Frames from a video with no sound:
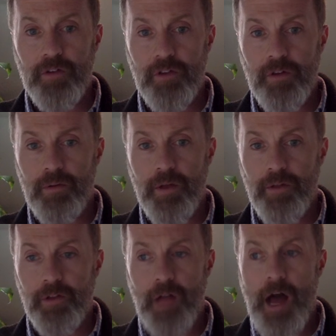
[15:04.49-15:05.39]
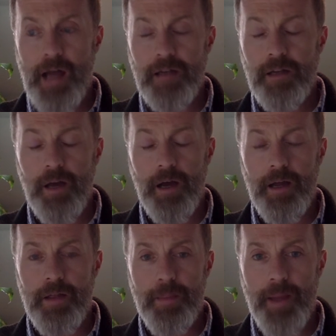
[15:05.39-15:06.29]
the line
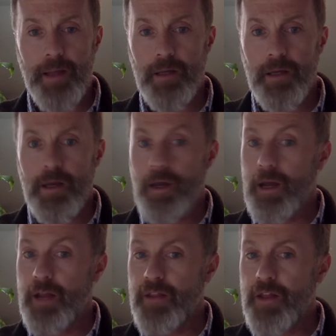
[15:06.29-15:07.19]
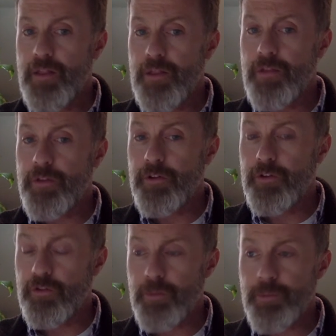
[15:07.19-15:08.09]
in the bank, and then the
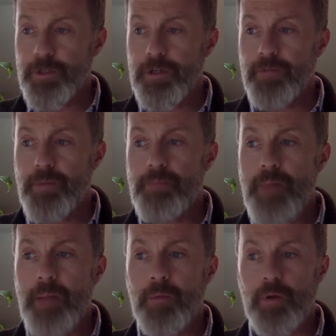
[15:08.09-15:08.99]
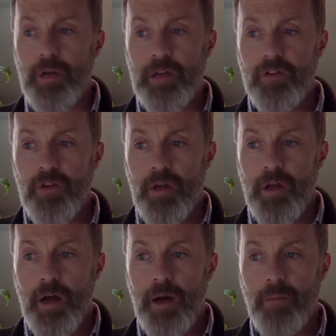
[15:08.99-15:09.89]
description of the memories
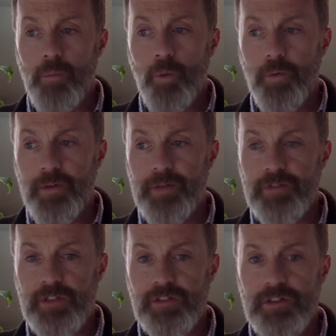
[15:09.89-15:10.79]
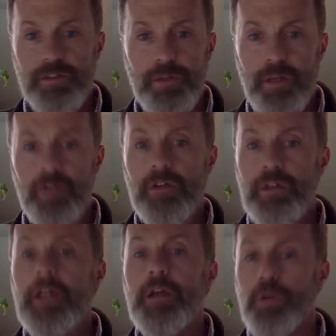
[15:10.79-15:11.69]
Wolff gives us is
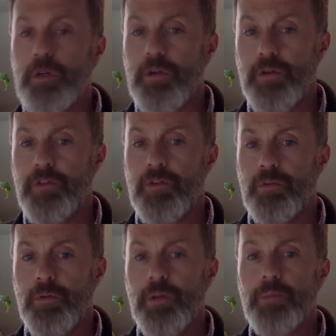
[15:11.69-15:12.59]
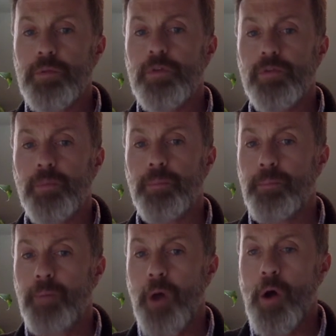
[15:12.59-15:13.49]
lyrical. It's a really beautiful
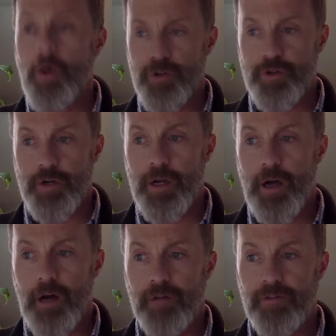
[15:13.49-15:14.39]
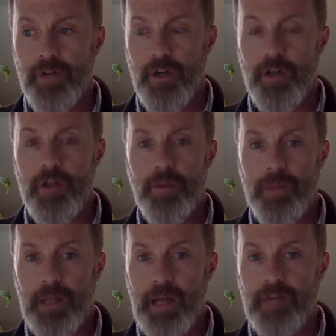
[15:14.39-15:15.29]
poetry of a
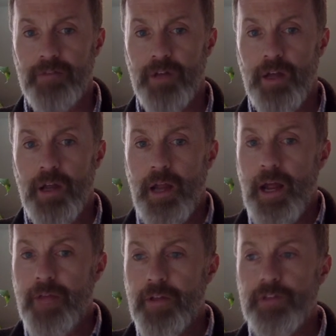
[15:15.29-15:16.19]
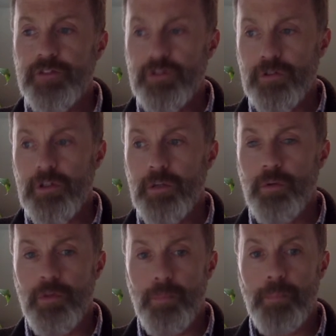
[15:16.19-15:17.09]
human life. And then certainly
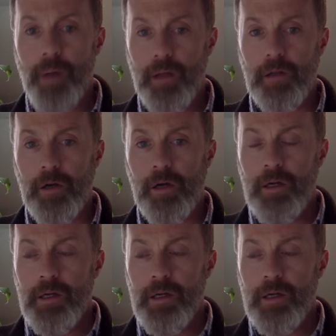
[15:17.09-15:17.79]
with Butler,